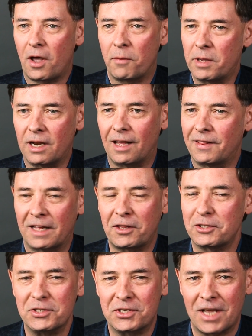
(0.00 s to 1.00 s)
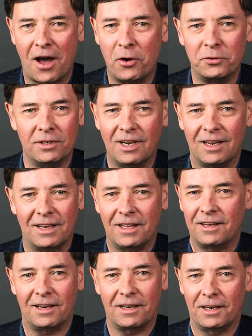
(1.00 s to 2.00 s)
I mean, that doesn't sound
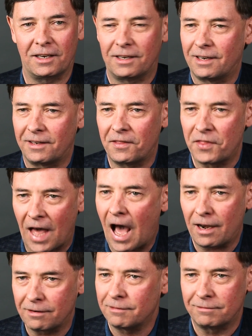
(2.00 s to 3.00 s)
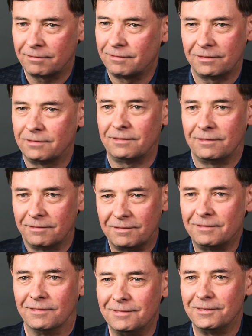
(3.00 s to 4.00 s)
that,
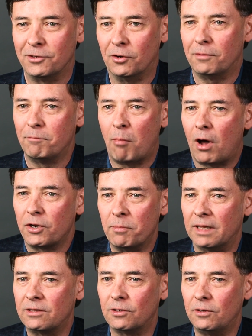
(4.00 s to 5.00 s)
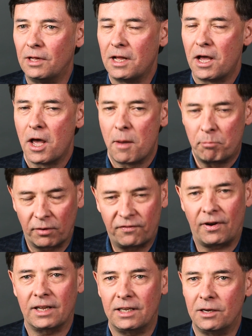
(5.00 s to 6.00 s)
monumental, but
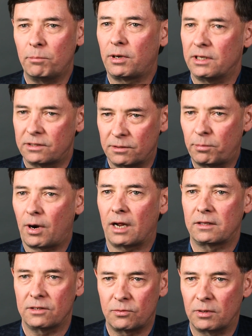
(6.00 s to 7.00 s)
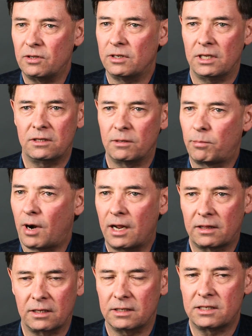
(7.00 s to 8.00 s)
finding a place to practice when you need to
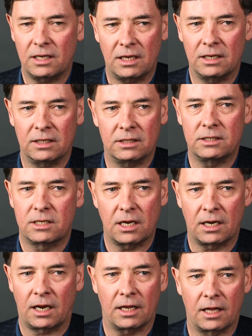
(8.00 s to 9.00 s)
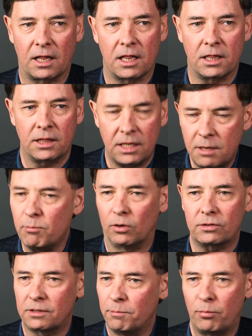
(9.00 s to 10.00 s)
practice is like the
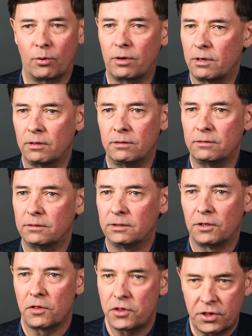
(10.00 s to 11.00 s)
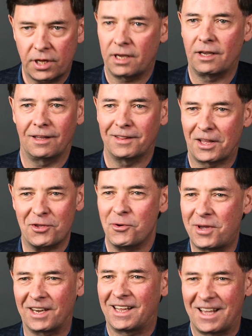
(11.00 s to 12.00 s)
most important thing that you
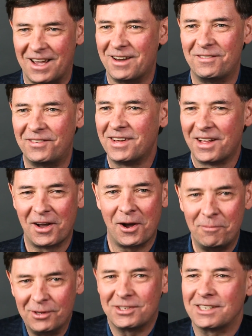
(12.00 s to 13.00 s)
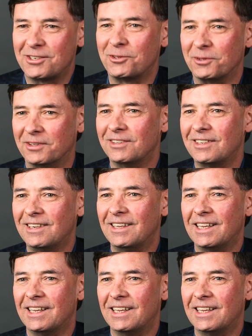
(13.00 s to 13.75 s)
can give a music student.